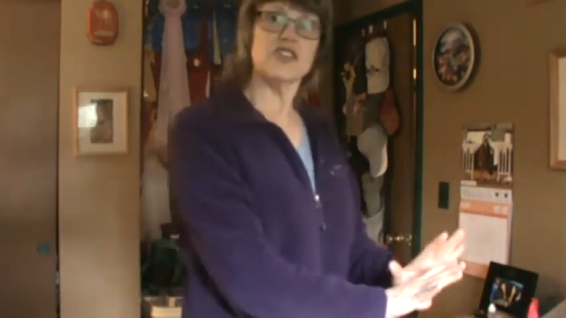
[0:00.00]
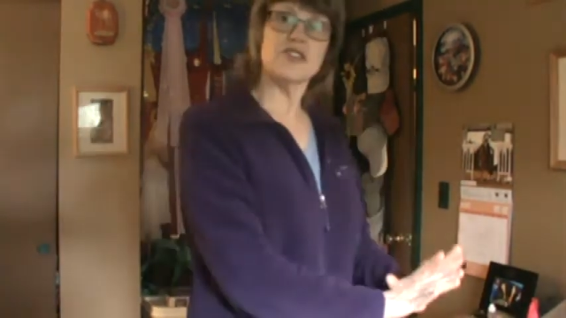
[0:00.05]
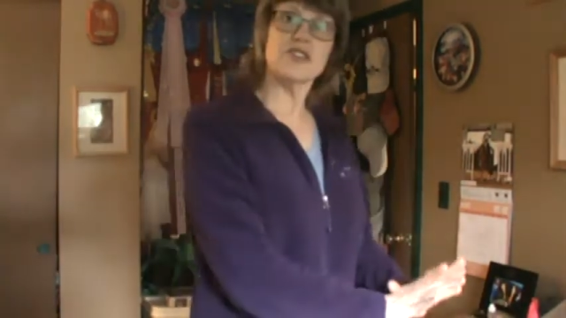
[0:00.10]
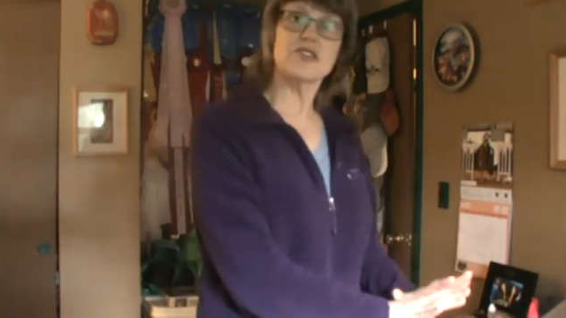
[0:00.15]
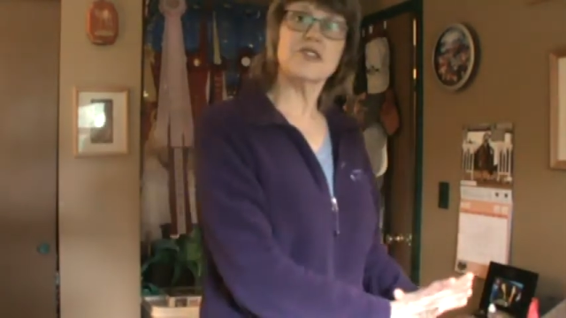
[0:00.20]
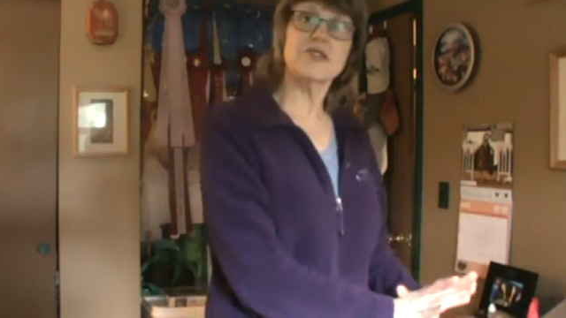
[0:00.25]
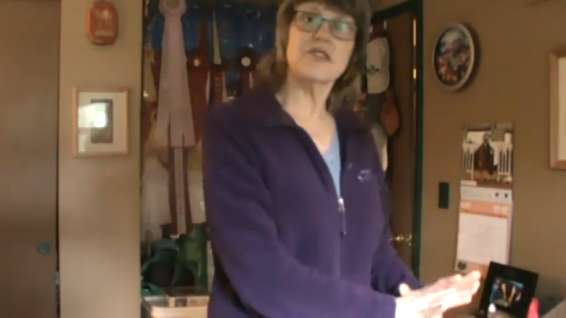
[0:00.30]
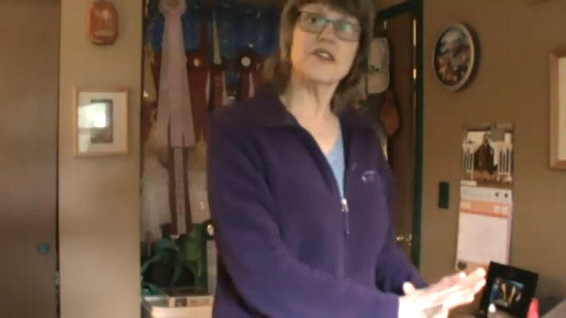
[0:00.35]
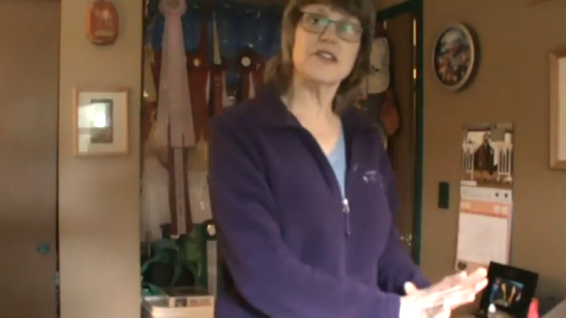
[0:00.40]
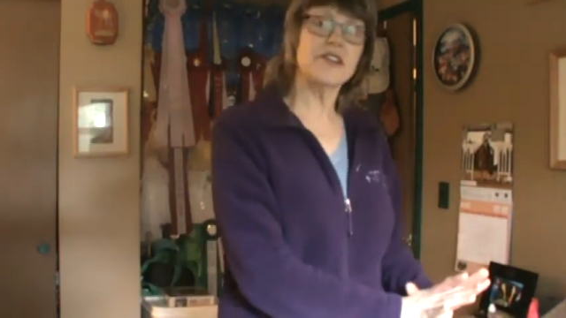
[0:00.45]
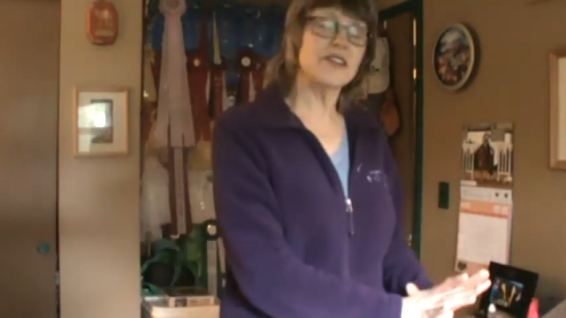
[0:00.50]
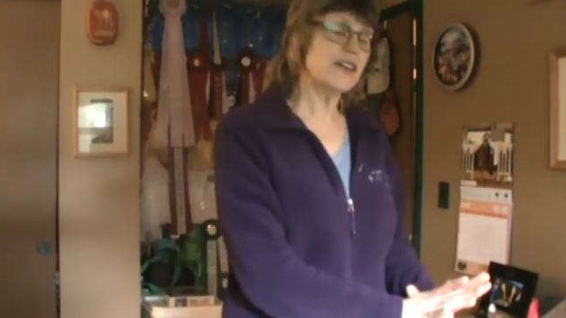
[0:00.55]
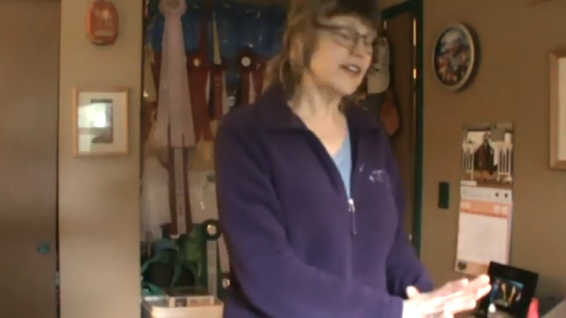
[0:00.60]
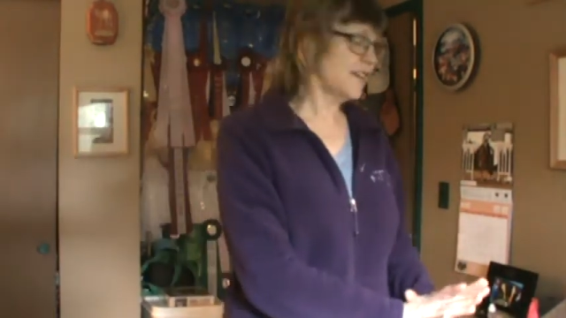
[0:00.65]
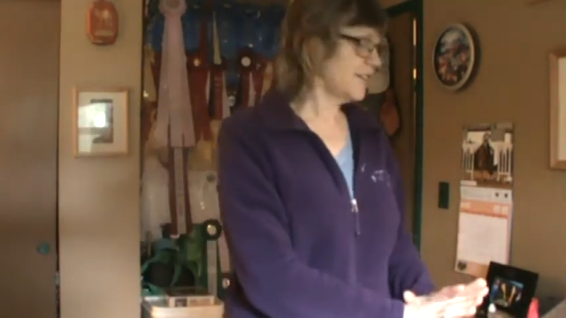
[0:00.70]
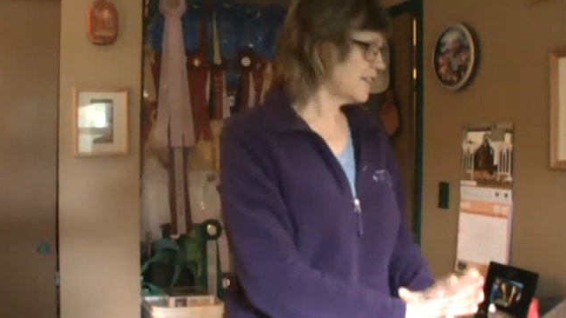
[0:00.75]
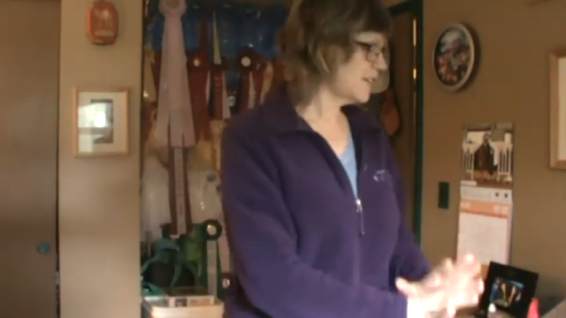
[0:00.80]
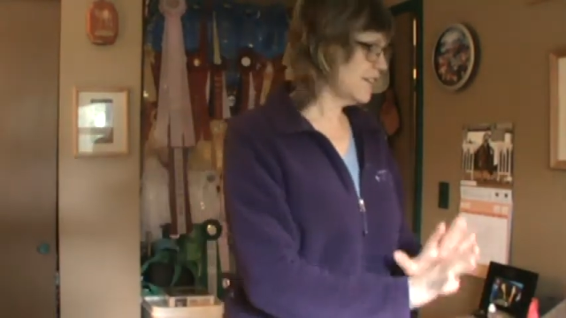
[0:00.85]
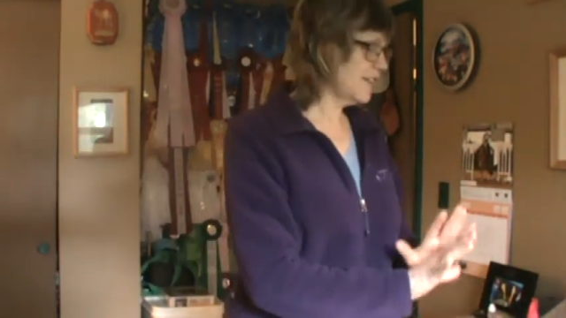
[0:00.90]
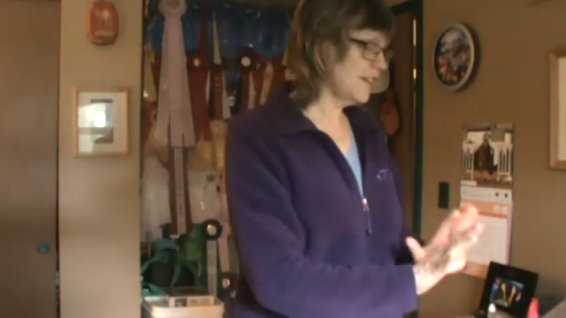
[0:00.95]
yours very
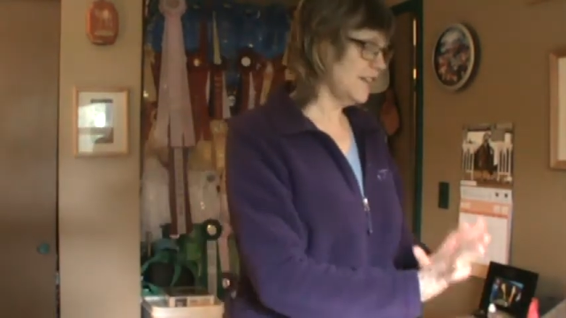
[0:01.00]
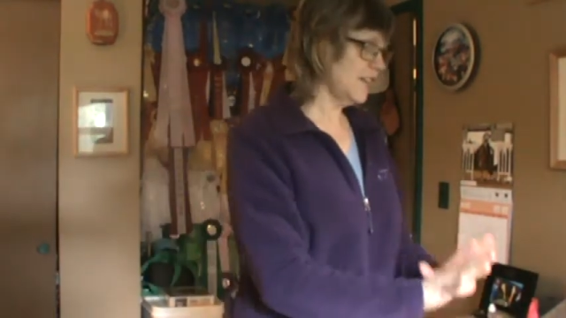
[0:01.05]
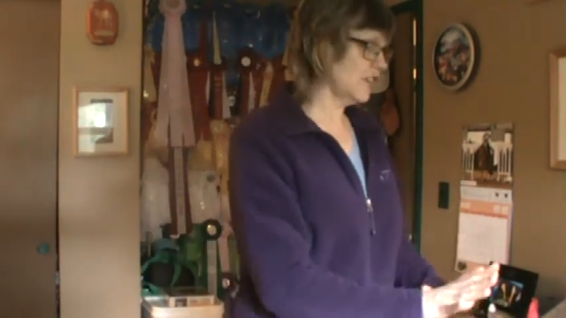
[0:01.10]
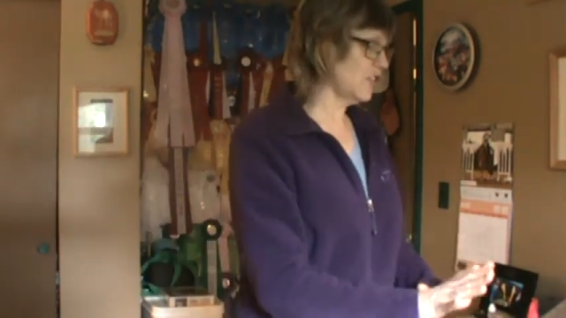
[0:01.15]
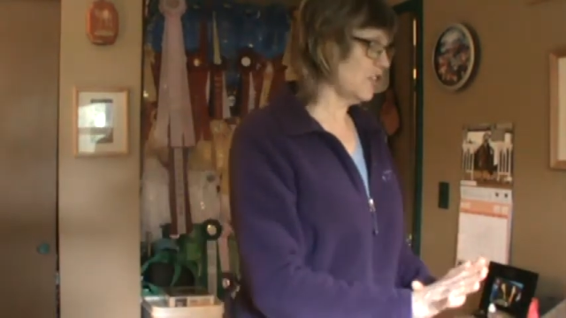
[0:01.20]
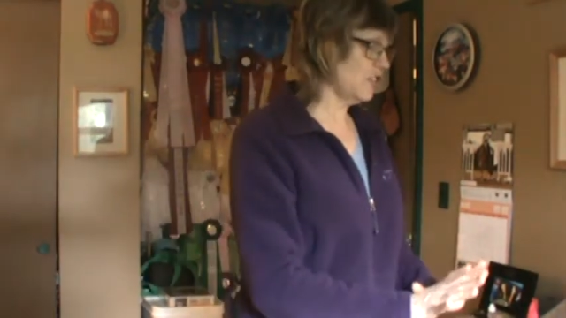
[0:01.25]
nicely.